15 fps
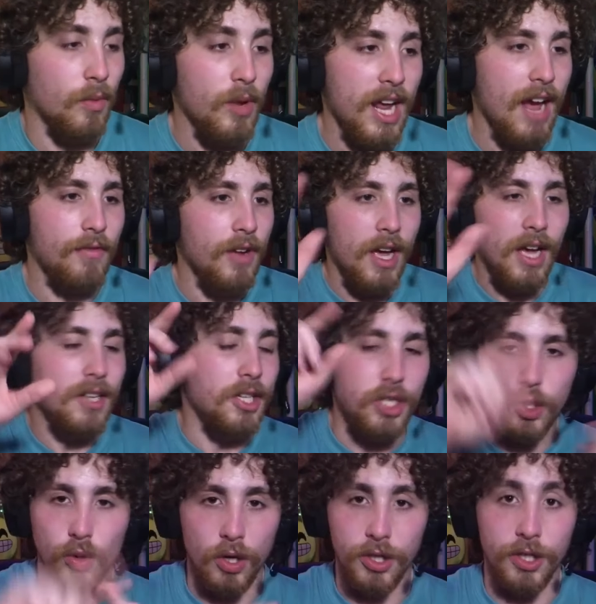We have
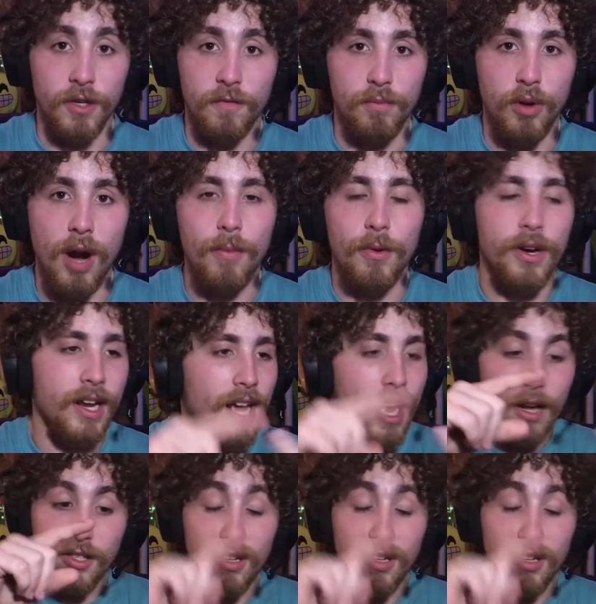destruction of property,